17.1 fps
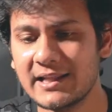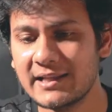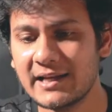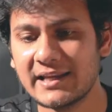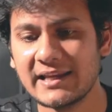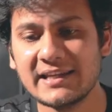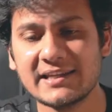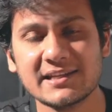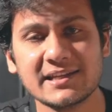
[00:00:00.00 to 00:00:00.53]

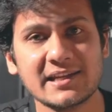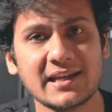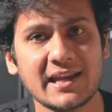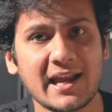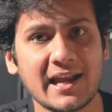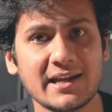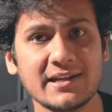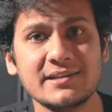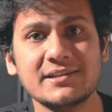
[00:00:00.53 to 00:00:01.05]
that it
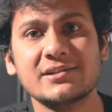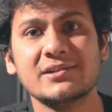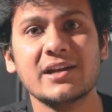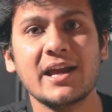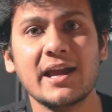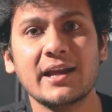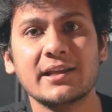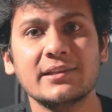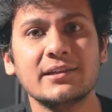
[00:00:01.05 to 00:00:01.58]
can
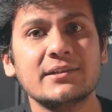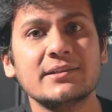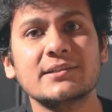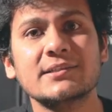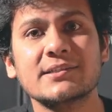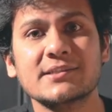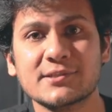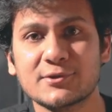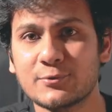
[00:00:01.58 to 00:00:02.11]
track the
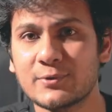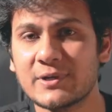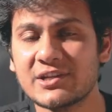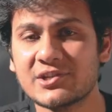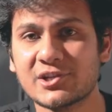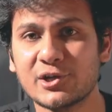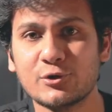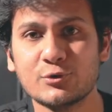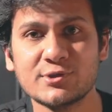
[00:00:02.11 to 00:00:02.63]
Earth's
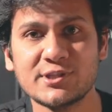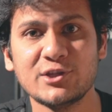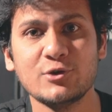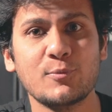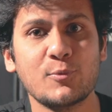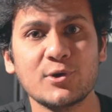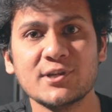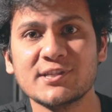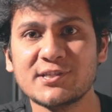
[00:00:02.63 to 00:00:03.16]
rotation to
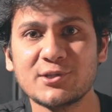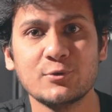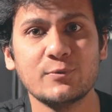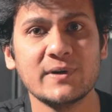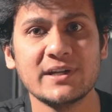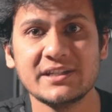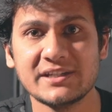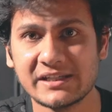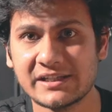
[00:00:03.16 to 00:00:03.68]

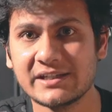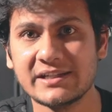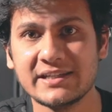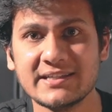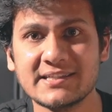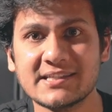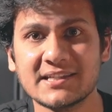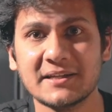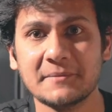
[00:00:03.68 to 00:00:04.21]
0.01
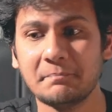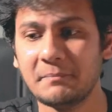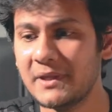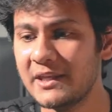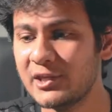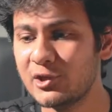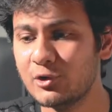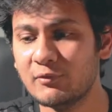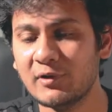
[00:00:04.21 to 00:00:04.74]
degrees,
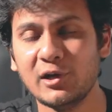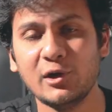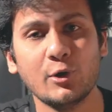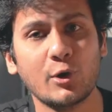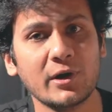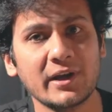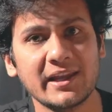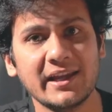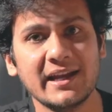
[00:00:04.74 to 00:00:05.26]
meaning you will
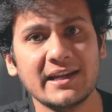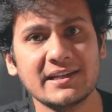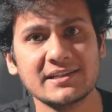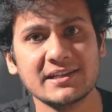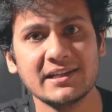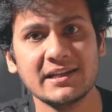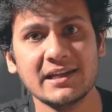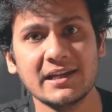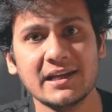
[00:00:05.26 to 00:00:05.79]
not get
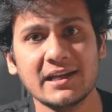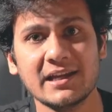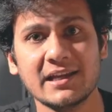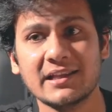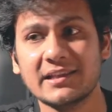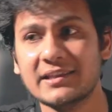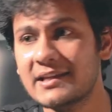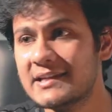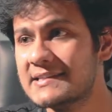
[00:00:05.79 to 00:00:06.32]

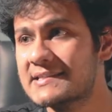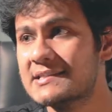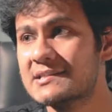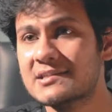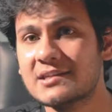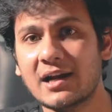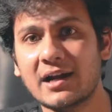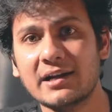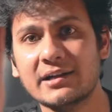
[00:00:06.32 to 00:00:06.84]
the
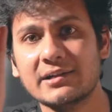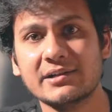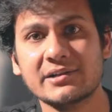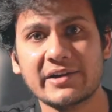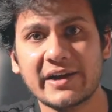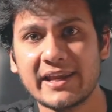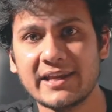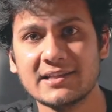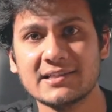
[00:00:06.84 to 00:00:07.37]
star
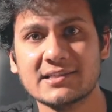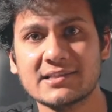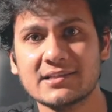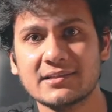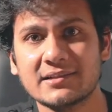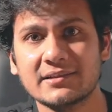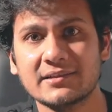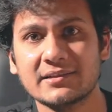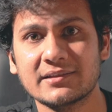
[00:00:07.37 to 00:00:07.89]
trails,
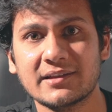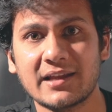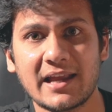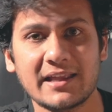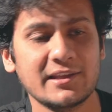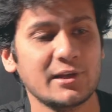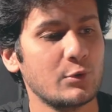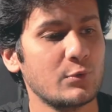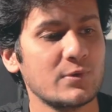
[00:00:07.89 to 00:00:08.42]

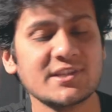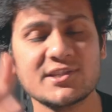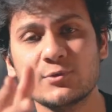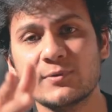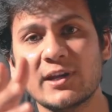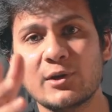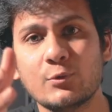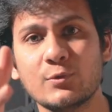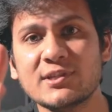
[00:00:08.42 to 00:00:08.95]
and the lowest you
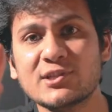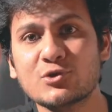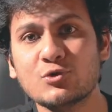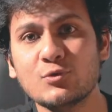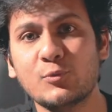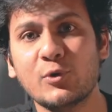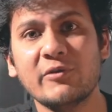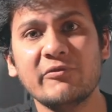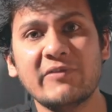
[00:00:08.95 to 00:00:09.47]
can go is
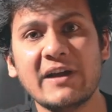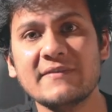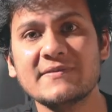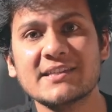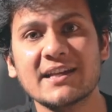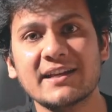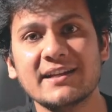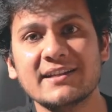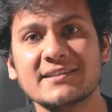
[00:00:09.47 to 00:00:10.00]
2.5
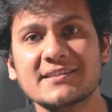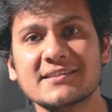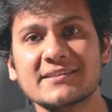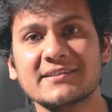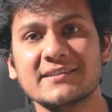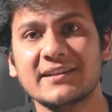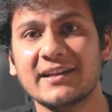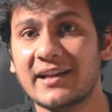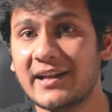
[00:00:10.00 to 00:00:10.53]
seconds
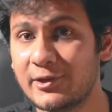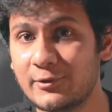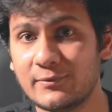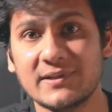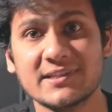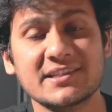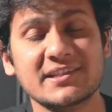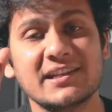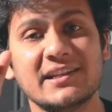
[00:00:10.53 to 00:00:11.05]
and you
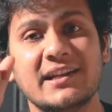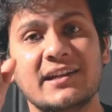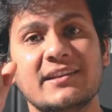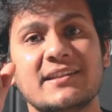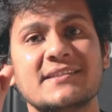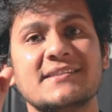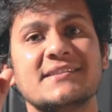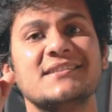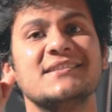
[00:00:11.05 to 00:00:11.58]
will still get
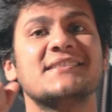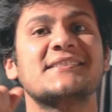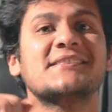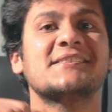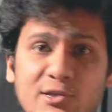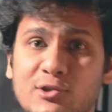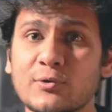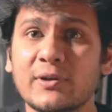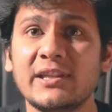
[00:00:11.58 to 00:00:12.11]
the
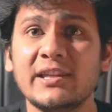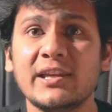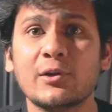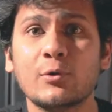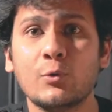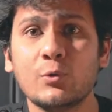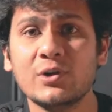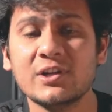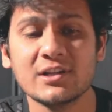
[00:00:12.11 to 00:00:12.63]
results. So in their
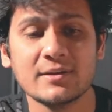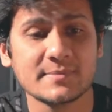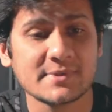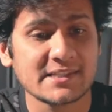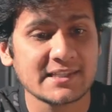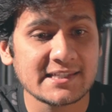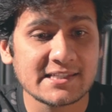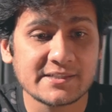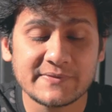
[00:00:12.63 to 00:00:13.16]
own
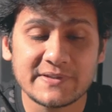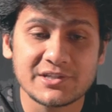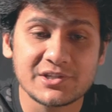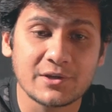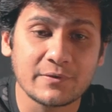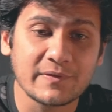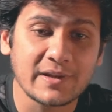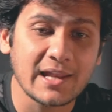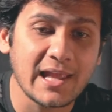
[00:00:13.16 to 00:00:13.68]
terms, this
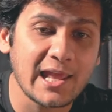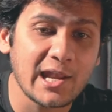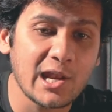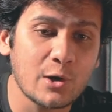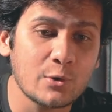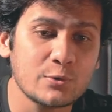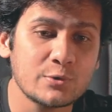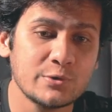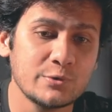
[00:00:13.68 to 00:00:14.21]
feature will
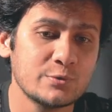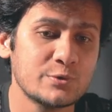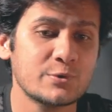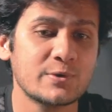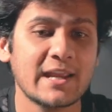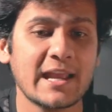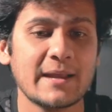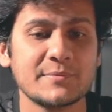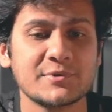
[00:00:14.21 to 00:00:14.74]
allow you to
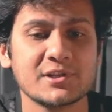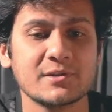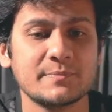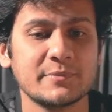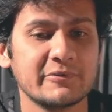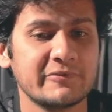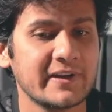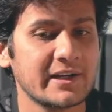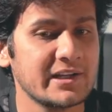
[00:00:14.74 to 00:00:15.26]
capture
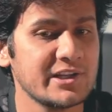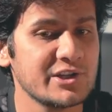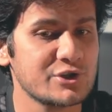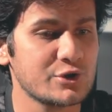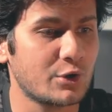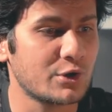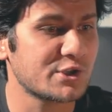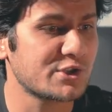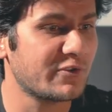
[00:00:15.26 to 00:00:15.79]
perfectly
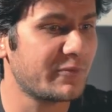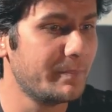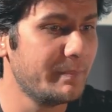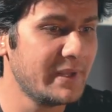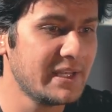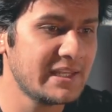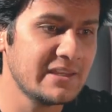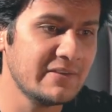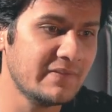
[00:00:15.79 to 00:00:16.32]
shots of
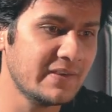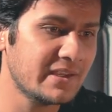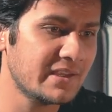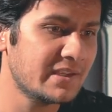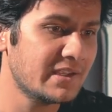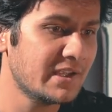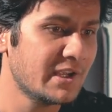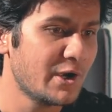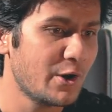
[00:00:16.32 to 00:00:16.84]
Milky
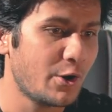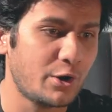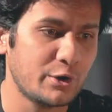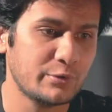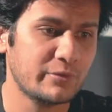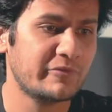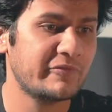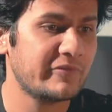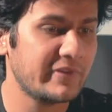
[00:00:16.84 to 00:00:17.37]
Way or
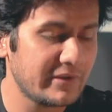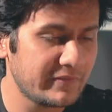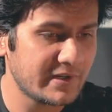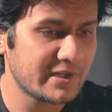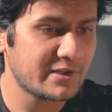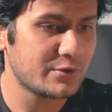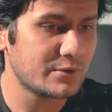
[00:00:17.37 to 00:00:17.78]
your favorite